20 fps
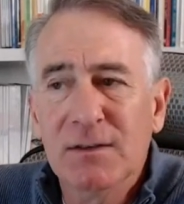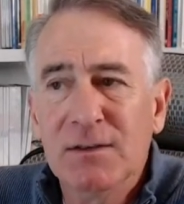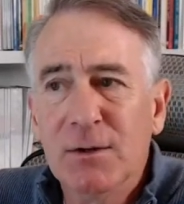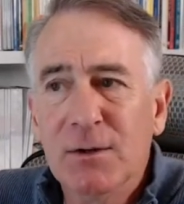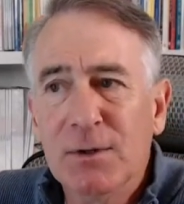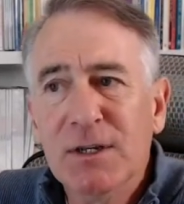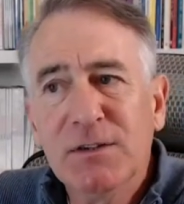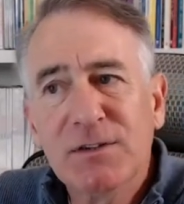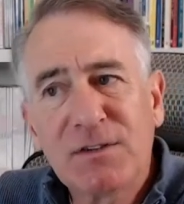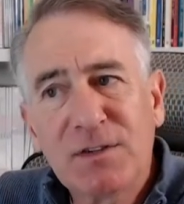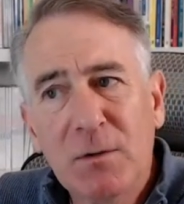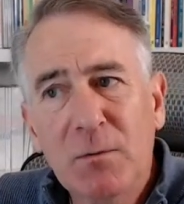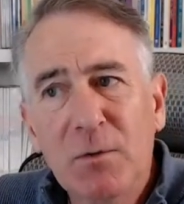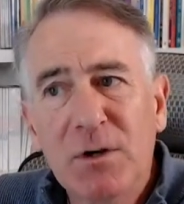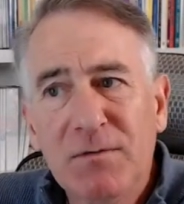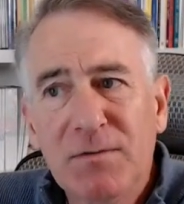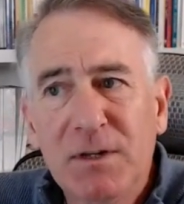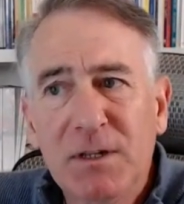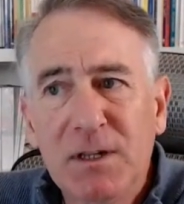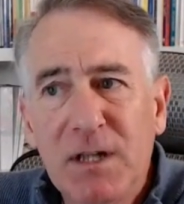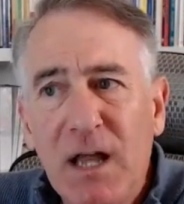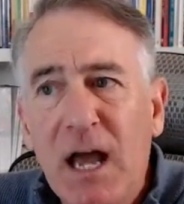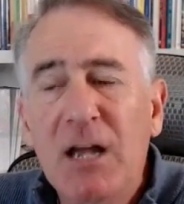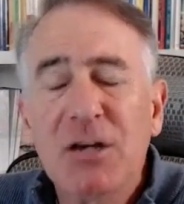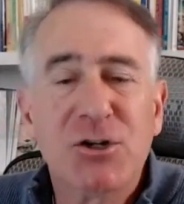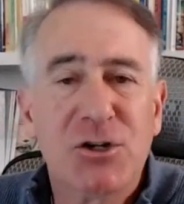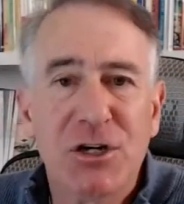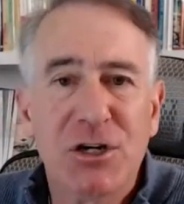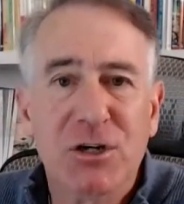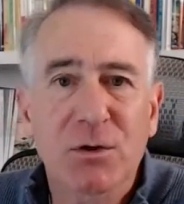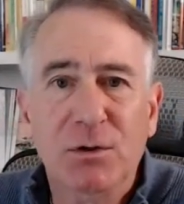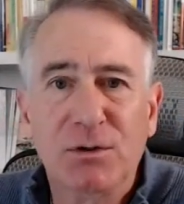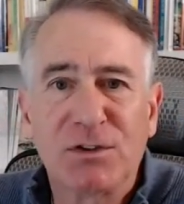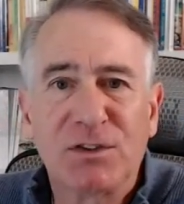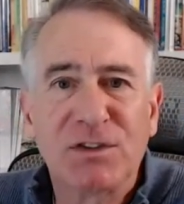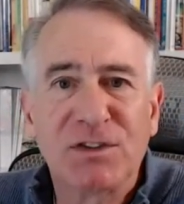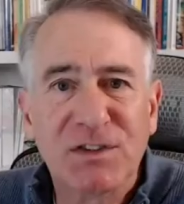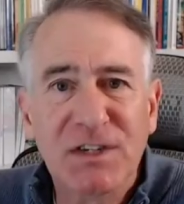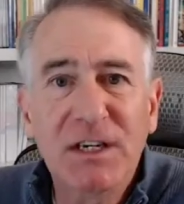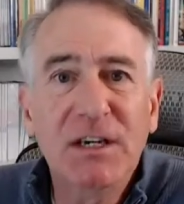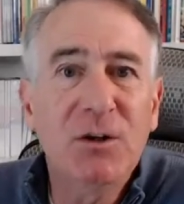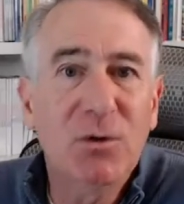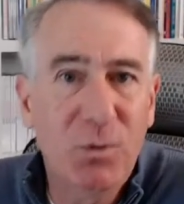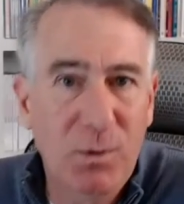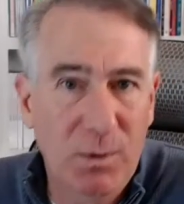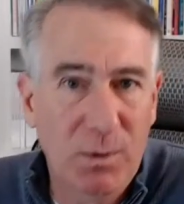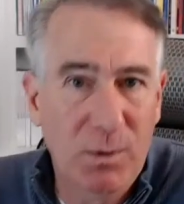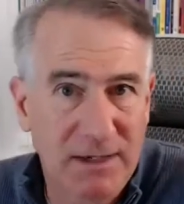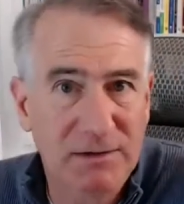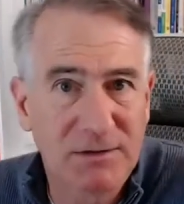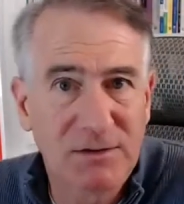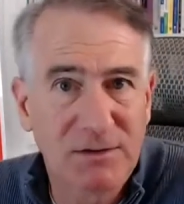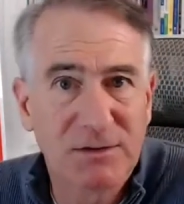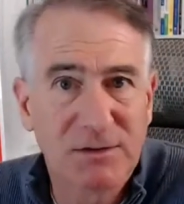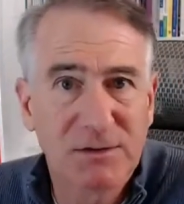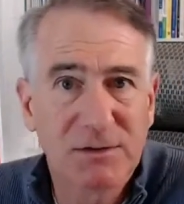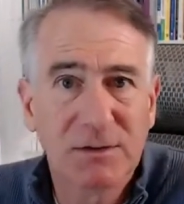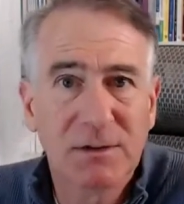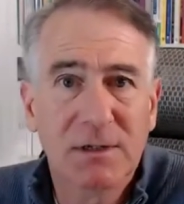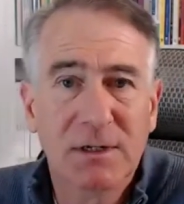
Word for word: there is somewhat of a logical sequence.